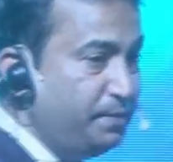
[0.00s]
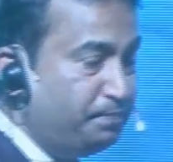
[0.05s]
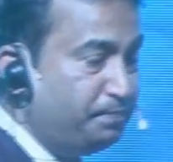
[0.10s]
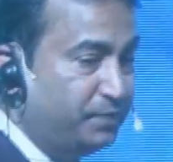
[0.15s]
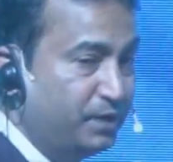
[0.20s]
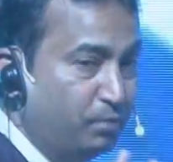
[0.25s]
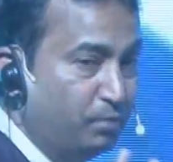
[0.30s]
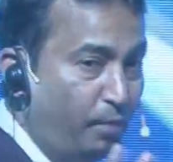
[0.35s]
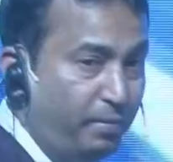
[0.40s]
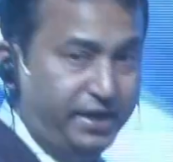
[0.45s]

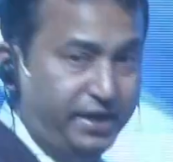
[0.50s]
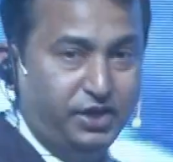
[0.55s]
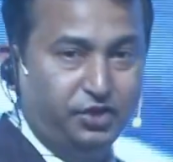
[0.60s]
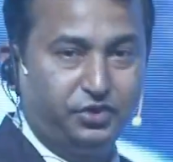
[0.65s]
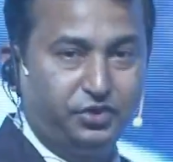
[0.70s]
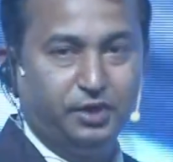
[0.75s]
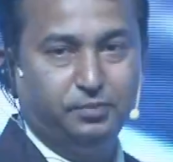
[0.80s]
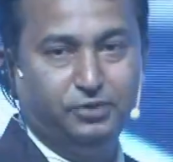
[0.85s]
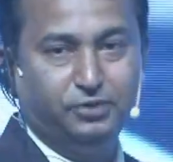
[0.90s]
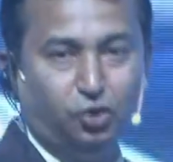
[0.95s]
Because
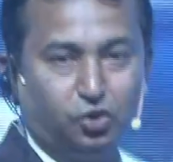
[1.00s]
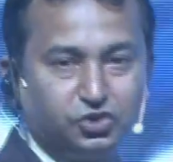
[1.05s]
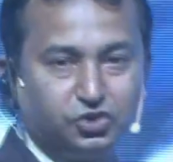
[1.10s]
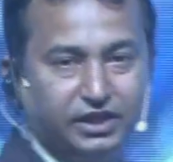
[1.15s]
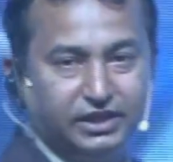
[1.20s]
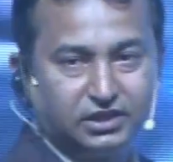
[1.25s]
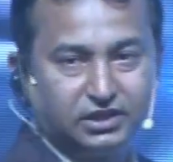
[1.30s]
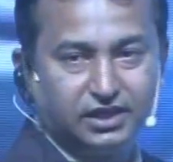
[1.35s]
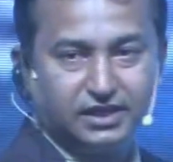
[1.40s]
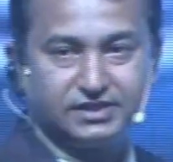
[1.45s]
if the
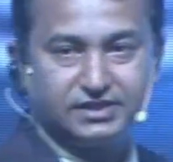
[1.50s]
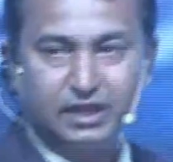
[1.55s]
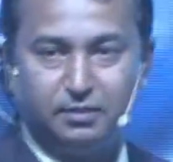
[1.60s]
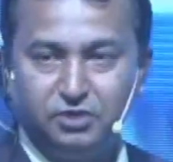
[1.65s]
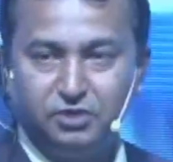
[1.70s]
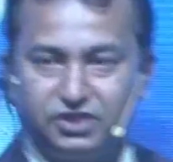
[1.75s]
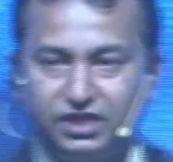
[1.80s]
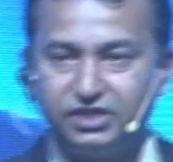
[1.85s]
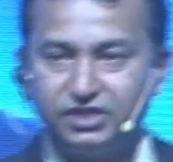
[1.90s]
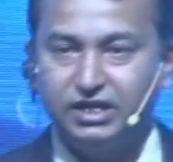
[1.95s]
moment you give
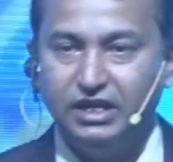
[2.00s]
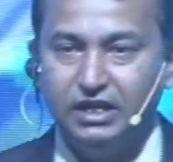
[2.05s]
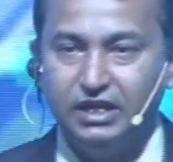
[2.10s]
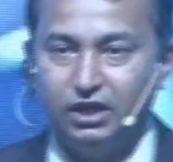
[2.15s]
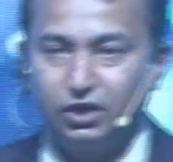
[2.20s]
those healthcare